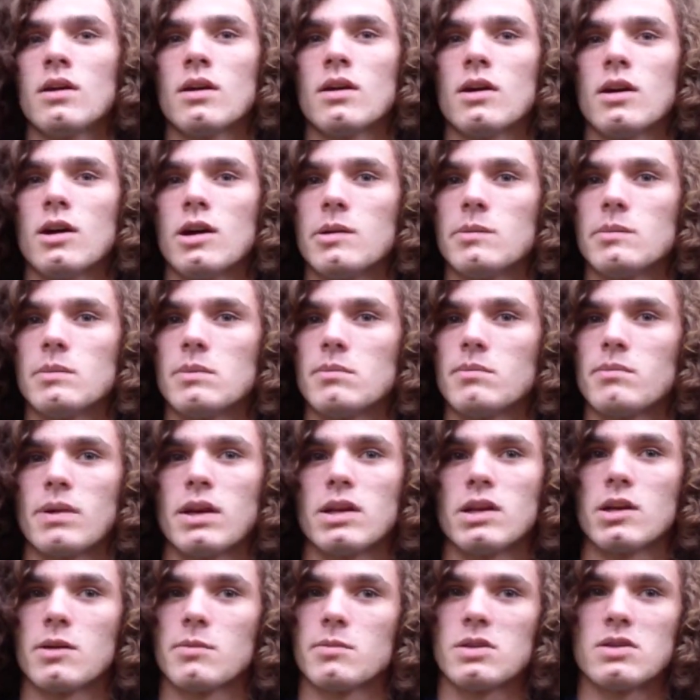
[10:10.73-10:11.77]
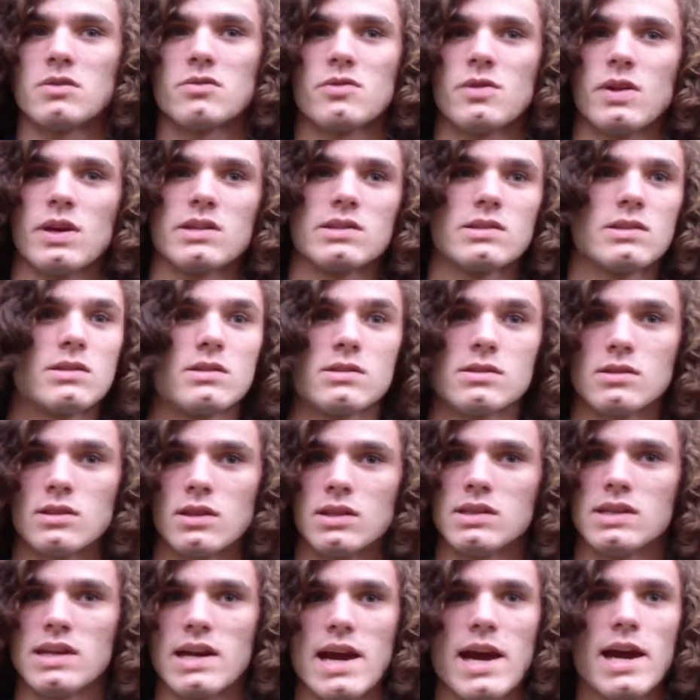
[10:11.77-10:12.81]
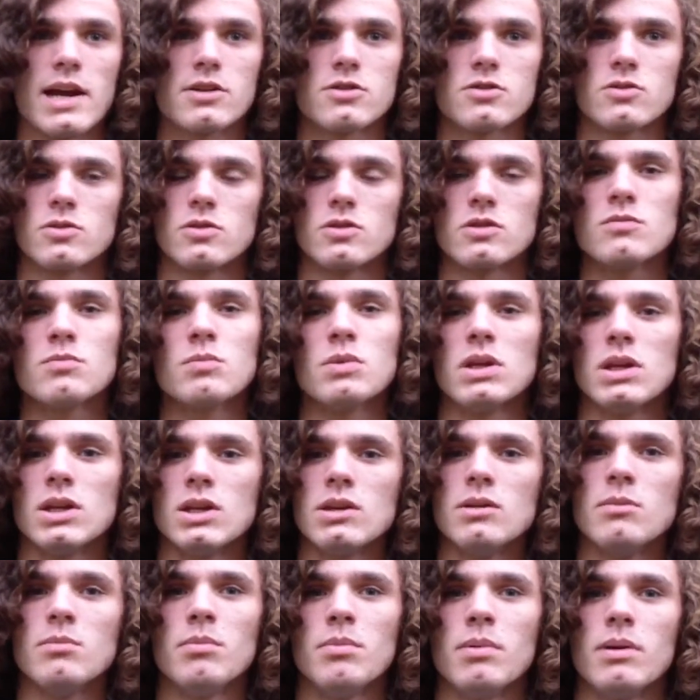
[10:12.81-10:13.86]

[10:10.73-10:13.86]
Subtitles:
Might not be as fast as a dash or a speed,